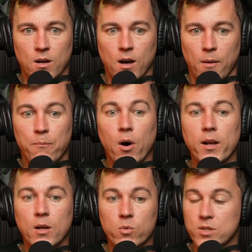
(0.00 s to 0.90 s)
Um,
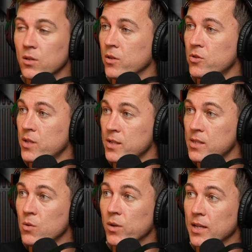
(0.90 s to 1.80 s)
but it was still interesting to
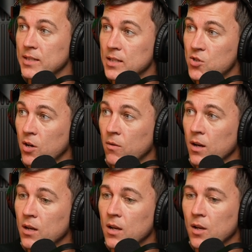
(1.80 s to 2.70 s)
see what it did
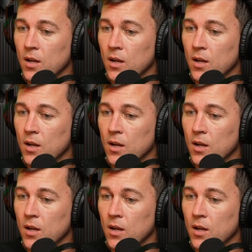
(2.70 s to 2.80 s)
generate,